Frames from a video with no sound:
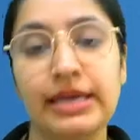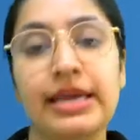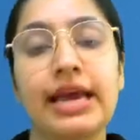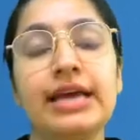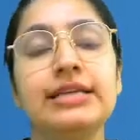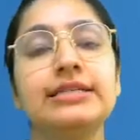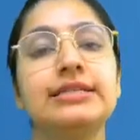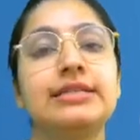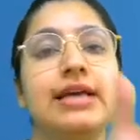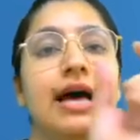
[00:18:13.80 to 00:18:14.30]

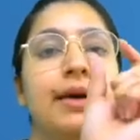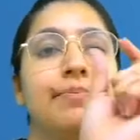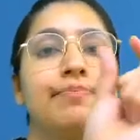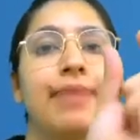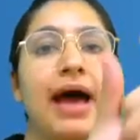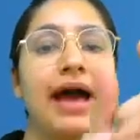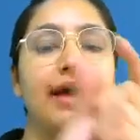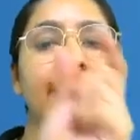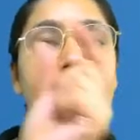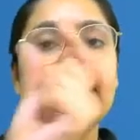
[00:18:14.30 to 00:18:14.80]
Yes, a
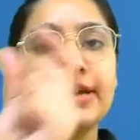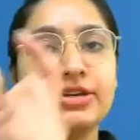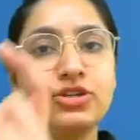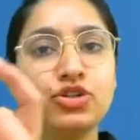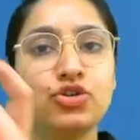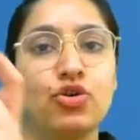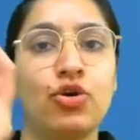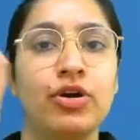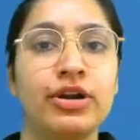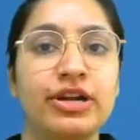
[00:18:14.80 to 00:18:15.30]

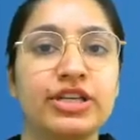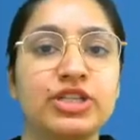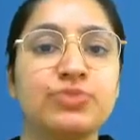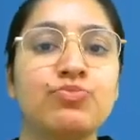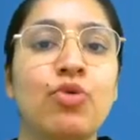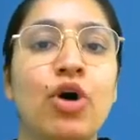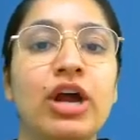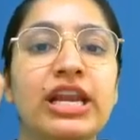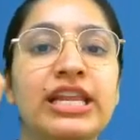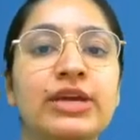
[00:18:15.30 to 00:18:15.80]
packet or a
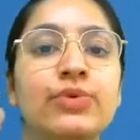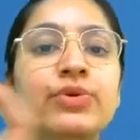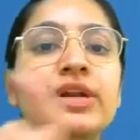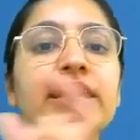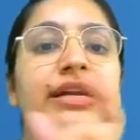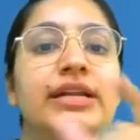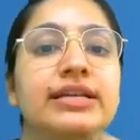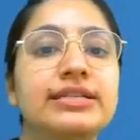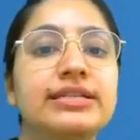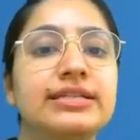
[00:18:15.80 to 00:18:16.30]
small
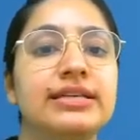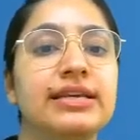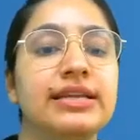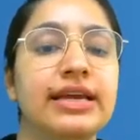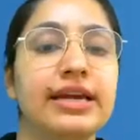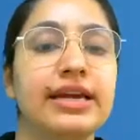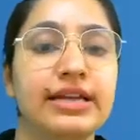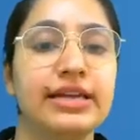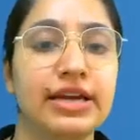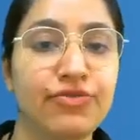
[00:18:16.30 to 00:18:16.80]
unit is
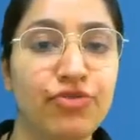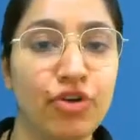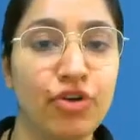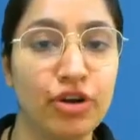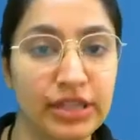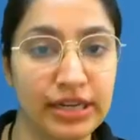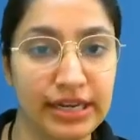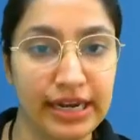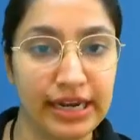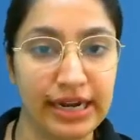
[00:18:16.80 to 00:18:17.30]
created for
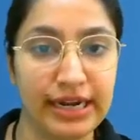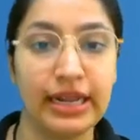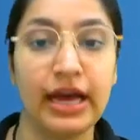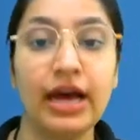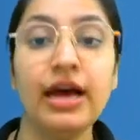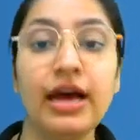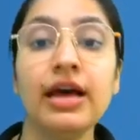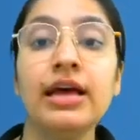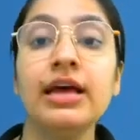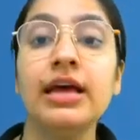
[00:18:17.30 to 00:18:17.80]
the
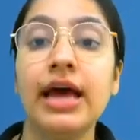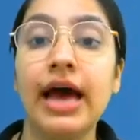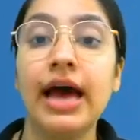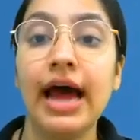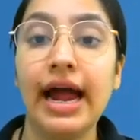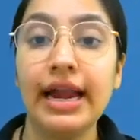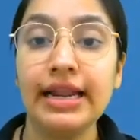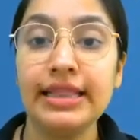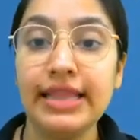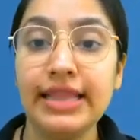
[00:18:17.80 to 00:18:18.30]
data,
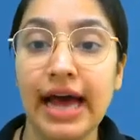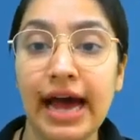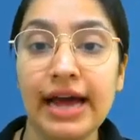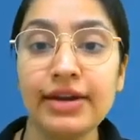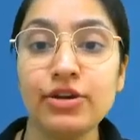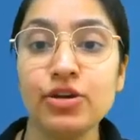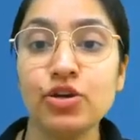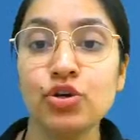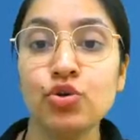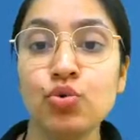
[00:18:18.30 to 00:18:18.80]
and
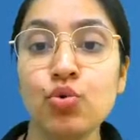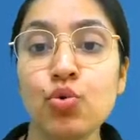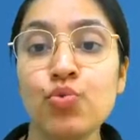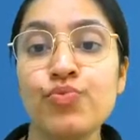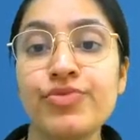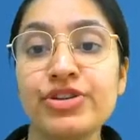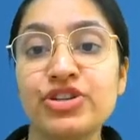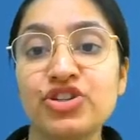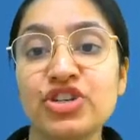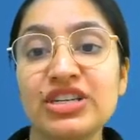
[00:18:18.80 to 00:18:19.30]
that too
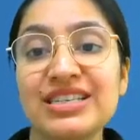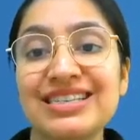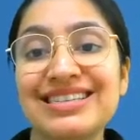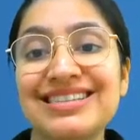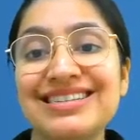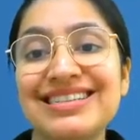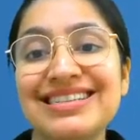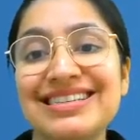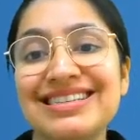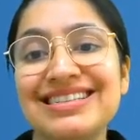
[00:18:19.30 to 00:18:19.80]
which is
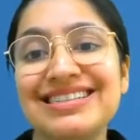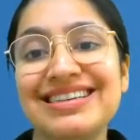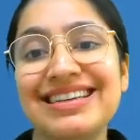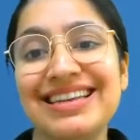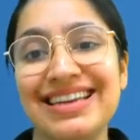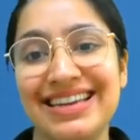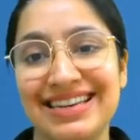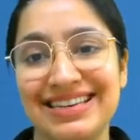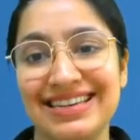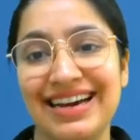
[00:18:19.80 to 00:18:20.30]

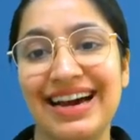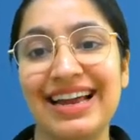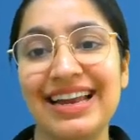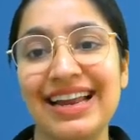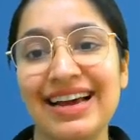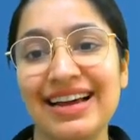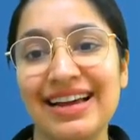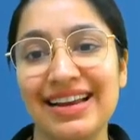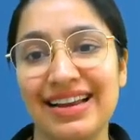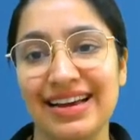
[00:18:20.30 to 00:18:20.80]
discrete,
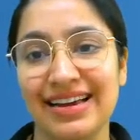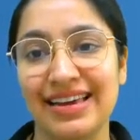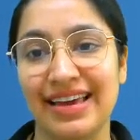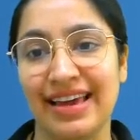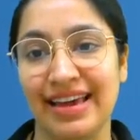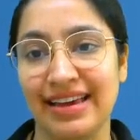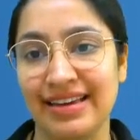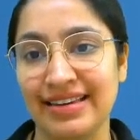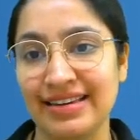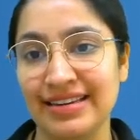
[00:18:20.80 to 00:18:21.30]
alag-alag
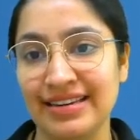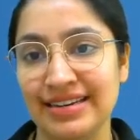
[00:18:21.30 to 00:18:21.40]
hai.